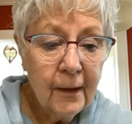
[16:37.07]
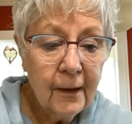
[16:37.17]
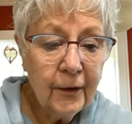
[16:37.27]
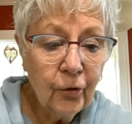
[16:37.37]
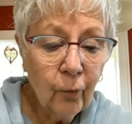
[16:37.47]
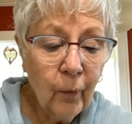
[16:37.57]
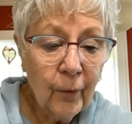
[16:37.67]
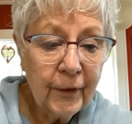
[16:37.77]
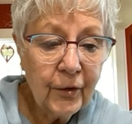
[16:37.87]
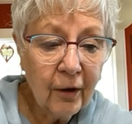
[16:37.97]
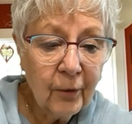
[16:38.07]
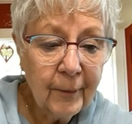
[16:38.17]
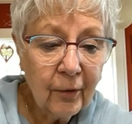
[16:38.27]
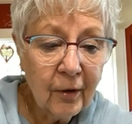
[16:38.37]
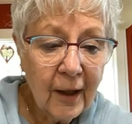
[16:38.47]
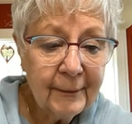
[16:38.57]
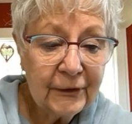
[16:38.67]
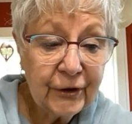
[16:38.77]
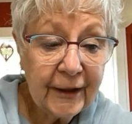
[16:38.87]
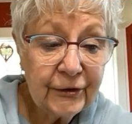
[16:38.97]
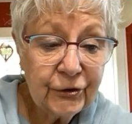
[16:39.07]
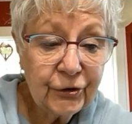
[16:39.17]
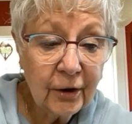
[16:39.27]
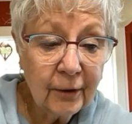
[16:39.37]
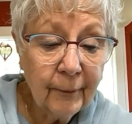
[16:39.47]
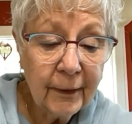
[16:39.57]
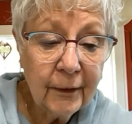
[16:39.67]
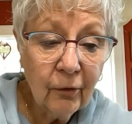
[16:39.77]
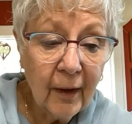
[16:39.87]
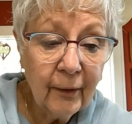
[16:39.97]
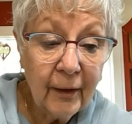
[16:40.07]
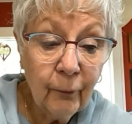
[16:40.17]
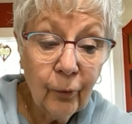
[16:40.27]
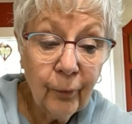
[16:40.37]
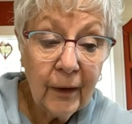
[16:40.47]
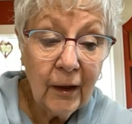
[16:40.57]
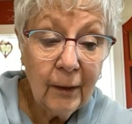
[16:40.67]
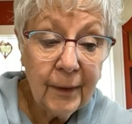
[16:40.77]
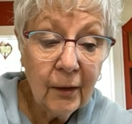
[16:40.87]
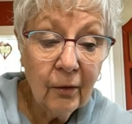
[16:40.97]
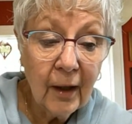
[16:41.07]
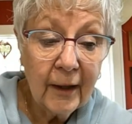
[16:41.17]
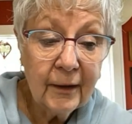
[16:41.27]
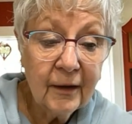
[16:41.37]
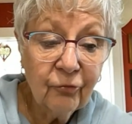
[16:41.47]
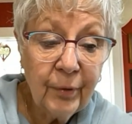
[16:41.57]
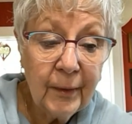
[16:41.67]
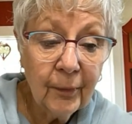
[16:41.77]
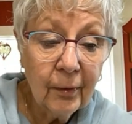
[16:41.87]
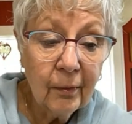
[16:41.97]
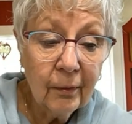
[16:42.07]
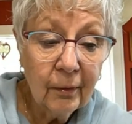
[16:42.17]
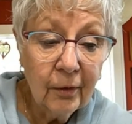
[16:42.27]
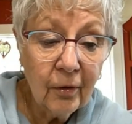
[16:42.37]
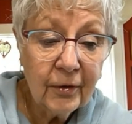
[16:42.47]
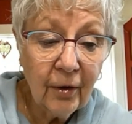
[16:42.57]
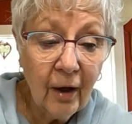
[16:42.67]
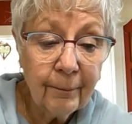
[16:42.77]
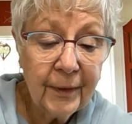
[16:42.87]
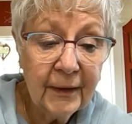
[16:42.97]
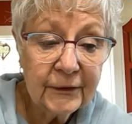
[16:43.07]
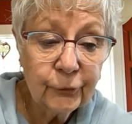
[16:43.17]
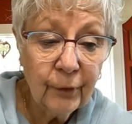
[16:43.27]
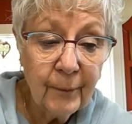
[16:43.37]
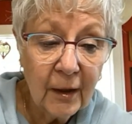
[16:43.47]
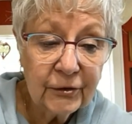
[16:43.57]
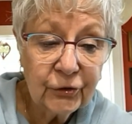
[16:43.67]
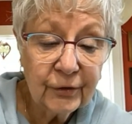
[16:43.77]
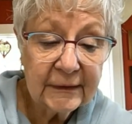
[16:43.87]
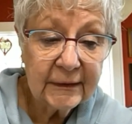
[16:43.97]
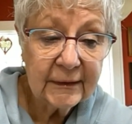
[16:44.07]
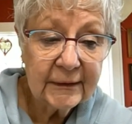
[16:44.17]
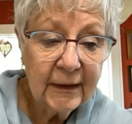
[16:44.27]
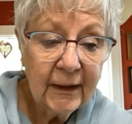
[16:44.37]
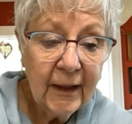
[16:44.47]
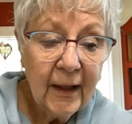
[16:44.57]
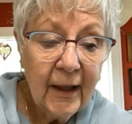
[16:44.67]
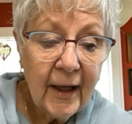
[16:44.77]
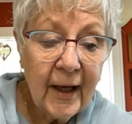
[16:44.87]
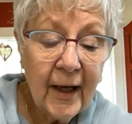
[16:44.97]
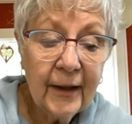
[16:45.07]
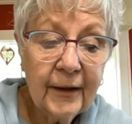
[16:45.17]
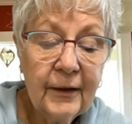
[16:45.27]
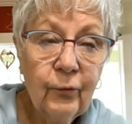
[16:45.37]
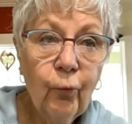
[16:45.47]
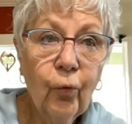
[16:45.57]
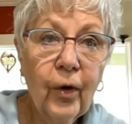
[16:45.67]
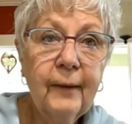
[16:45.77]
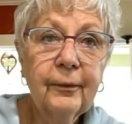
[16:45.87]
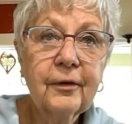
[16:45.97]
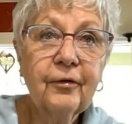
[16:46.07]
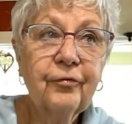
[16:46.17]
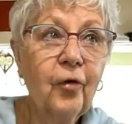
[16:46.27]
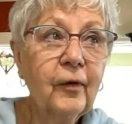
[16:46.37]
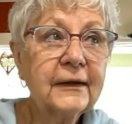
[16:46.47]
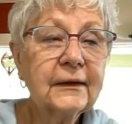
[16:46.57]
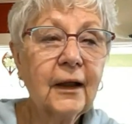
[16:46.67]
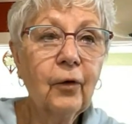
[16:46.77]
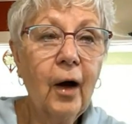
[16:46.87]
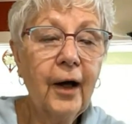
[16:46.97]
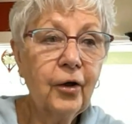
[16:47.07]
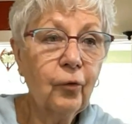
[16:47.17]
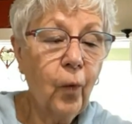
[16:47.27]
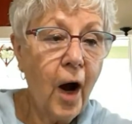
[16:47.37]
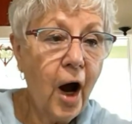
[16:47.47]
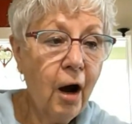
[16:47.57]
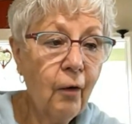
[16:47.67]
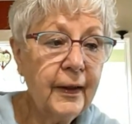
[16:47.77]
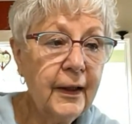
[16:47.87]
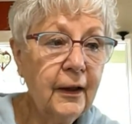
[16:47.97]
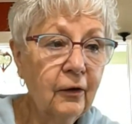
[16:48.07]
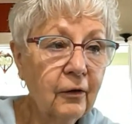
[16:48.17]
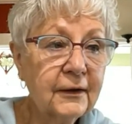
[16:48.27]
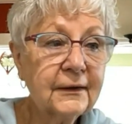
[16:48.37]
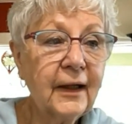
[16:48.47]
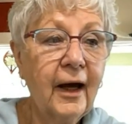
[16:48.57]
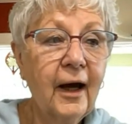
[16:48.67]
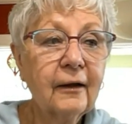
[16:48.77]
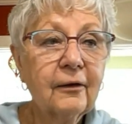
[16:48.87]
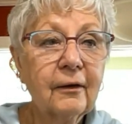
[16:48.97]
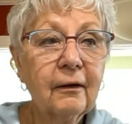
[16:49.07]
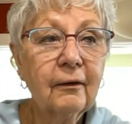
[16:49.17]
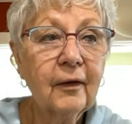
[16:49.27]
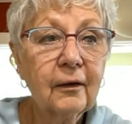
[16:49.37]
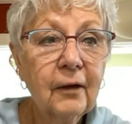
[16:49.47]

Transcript: you know, when we talk about climate change, you know, it would really be a good idea if people looked up his remonstrances and were able to focus on, you know, how he looks at the